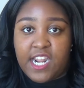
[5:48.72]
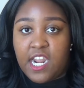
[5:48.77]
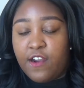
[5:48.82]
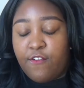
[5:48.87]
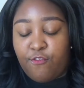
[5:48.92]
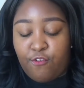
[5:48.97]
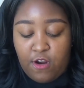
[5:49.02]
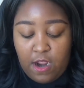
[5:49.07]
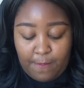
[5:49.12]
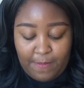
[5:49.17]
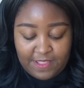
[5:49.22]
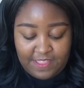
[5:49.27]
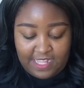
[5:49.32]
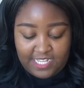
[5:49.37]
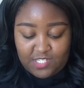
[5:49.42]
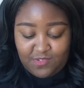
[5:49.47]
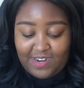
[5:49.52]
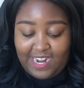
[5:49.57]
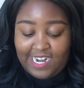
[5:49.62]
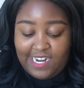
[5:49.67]
cover up, and
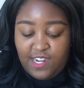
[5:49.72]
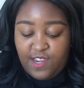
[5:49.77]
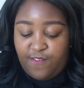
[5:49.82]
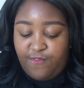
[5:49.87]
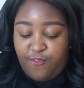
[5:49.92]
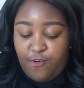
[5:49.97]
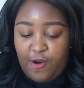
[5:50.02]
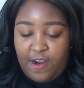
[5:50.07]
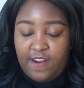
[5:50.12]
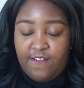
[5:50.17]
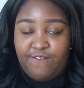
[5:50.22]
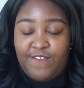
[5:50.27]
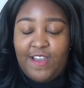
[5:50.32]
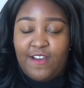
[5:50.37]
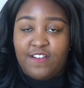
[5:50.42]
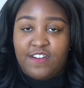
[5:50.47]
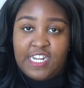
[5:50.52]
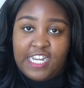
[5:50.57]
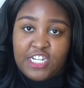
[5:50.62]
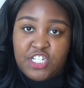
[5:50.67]
that's what I look for in
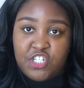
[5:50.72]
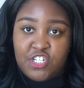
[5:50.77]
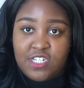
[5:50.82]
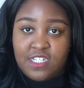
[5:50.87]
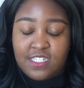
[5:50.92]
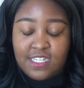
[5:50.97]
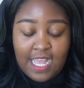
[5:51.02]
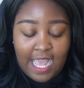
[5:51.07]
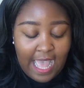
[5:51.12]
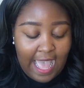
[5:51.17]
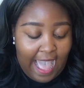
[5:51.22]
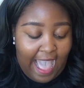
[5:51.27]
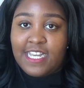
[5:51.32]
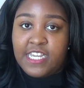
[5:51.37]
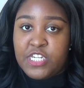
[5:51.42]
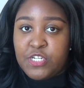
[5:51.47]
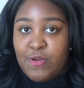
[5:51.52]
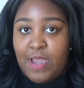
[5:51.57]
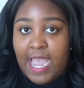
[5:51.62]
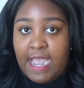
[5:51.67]
foundations.
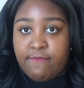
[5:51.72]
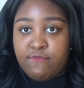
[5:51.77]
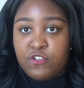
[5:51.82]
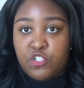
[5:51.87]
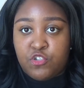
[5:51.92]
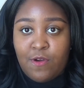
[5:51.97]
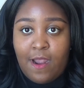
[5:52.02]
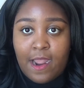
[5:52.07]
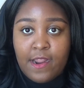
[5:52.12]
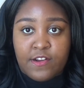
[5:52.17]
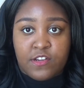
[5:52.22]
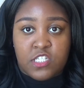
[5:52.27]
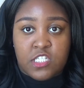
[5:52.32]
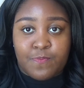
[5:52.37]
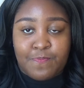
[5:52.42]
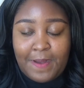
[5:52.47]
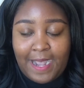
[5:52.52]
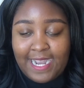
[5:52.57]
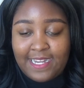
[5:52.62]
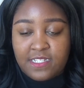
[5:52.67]
I do have drier
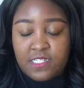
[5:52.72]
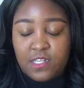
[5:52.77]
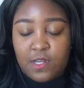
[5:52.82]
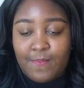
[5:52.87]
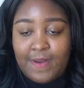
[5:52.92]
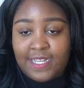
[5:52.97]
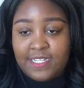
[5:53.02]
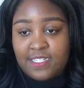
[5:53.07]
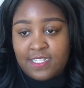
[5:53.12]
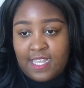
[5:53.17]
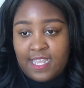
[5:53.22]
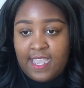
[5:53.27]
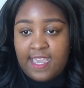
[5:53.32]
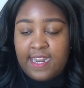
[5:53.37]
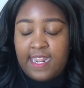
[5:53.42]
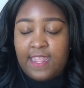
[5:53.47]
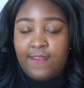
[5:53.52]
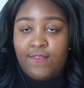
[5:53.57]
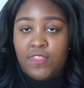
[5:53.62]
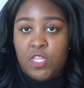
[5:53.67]
spots on my
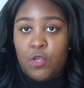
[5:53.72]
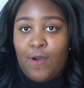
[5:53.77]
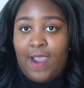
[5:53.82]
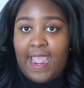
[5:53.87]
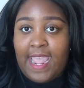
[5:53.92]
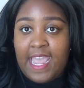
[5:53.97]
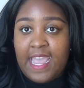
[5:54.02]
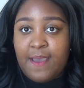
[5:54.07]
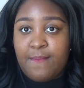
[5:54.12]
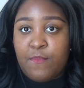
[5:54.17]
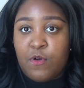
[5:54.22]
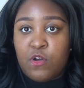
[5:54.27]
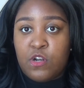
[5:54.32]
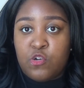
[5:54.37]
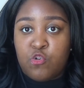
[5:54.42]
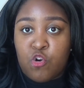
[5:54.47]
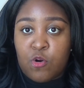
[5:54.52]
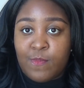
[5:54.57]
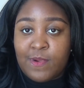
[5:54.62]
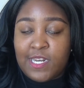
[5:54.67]
skin, even though I am
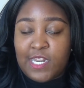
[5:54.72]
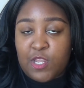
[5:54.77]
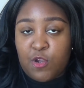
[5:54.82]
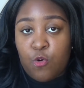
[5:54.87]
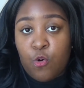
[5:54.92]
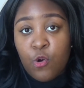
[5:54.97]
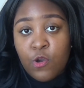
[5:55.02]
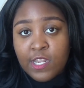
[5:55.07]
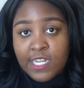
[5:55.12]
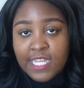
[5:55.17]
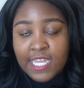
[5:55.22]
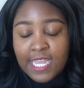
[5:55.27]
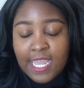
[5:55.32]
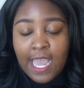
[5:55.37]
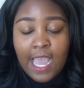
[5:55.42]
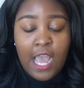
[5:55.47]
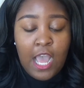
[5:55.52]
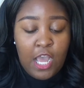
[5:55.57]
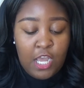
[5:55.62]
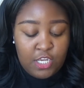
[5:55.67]
normally
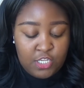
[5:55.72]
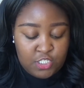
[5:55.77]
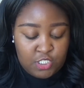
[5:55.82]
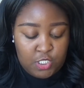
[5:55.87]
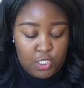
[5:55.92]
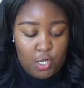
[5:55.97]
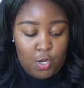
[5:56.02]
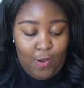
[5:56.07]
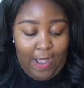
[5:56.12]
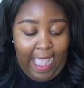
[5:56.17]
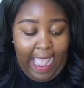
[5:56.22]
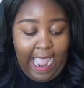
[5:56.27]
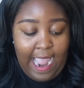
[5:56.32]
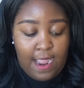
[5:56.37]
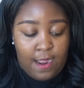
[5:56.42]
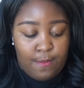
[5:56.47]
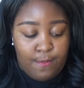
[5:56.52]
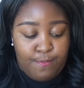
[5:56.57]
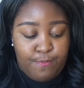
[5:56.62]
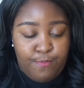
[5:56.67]
oily, so
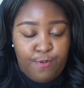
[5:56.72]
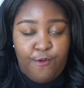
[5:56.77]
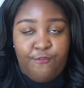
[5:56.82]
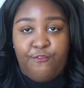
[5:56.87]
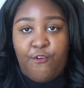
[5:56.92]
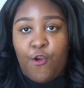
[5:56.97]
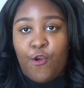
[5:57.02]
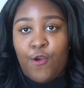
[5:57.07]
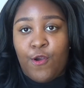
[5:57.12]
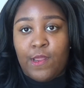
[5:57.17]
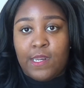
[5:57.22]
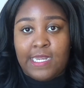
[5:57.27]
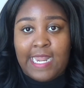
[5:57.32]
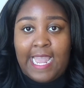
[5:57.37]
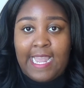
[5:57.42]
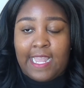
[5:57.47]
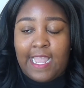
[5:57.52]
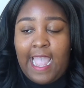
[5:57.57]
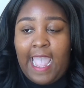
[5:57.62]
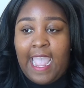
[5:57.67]
I prefer
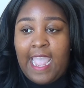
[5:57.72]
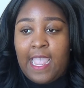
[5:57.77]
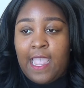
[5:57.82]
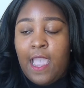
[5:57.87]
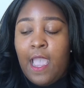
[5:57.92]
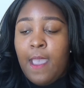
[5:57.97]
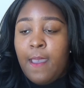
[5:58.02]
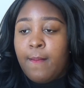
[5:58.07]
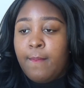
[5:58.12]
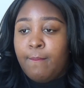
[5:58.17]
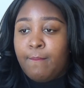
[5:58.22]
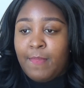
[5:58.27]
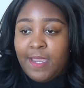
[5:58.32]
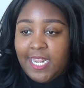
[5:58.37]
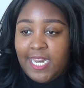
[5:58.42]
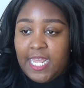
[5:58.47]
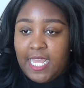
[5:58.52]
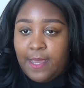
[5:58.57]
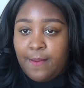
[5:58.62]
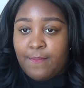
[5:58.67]
like a
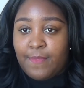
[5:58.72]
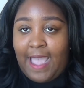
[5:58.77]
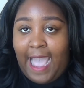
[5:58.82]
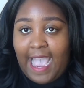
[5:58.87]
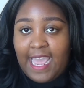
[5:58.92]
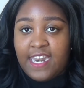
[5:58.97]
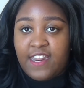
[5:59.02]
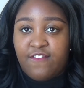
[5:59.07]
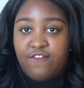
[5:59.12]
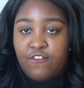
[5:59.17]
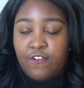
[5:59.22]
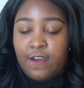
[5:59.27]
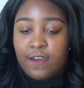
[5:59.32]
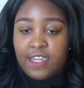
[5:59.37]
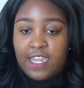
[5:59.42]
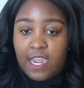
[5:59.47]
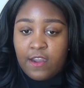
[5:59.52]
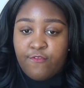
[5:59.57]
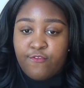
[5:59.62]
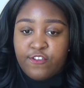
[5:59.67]
medium kind of
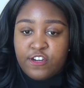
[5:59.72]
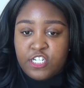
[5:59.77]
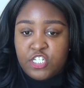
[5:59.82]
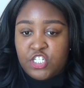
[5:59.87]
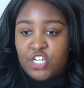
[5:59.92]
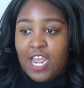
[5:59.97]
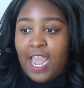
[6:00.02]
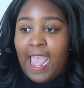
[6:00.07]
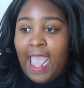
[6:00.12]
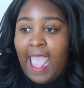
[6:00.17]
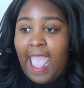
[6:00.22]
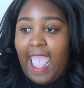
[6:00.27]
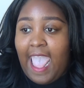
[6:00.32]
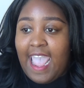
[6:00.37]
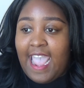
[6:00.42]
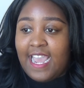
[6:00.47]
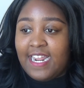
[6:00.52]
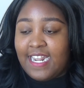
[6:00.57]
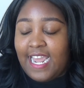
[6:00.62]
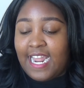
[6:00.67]
coverage
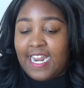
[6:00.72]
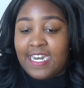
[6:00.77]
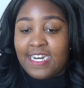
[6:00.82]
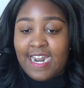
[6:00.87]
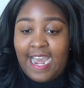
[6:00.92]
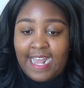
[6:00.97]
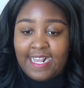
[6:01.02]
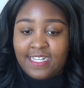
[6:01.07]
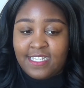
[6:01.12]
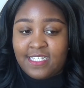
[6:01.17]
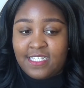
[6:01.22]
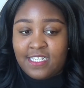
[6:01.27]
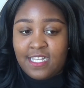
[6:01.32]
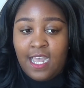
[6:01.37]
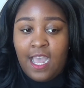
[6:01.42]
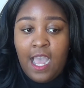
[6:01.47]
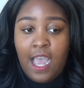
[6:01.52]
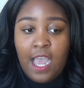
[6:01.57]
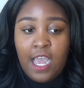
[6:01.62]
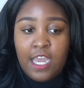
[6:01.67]
and a nice
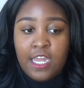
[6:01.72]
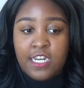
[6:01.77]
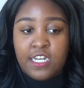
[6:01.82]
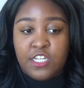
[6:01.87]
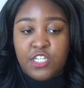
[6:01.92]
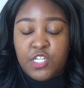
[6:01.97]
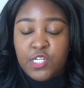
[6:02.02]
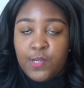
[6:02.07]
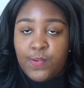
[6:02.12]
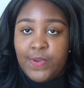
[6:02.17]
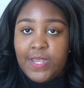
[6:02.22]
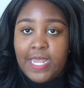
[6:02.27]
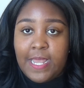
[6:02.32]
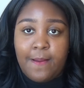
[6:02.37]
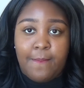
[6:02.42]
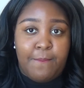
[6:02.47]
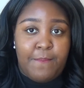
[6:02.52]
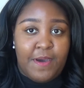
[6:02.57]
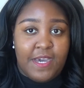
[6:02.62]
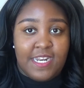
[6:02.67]
dewy
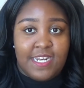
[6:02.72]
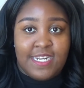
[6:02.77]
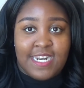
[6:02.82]
but